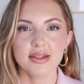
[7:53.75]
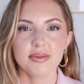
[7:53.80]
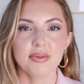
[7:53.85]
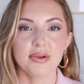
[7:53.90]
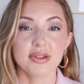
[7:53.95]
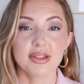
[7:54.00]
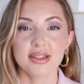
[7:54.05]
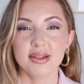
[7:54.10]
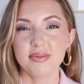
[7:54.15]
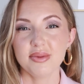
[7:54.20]

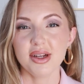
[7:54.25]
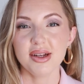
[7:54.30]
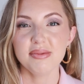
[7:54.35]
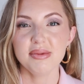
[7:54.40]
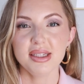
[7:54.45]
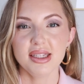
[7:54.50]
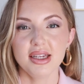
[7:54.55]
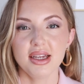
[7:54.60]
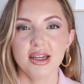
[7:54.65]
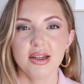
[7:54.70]
but
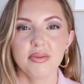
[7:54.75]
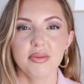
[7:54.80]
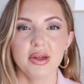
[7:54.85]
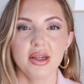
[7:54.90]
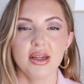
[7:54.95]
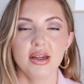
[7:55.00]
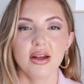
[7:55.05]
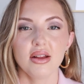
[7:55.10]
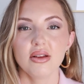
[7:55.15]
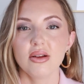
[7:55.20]
sometimes they can
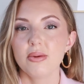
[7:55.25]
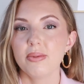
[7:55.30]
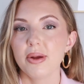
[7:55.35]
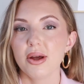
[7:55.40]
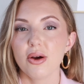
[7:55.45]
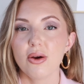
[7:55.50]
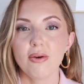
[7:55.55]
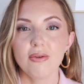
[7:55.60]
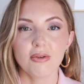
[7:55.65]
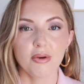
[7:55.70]
be a little
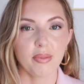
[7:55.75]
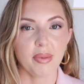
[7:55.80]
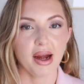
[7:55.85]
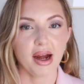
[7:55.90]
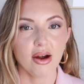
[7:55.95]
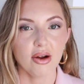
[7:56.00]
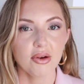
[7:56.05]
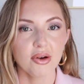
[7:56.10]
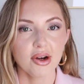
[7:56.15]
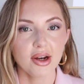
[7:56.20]
bit
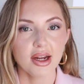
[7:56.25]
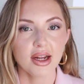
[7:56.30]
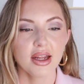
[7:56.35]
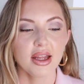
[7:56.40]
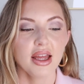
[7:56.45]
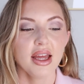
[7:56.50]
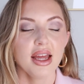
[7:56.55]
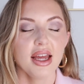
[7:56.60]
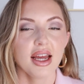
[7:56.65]
overpowering,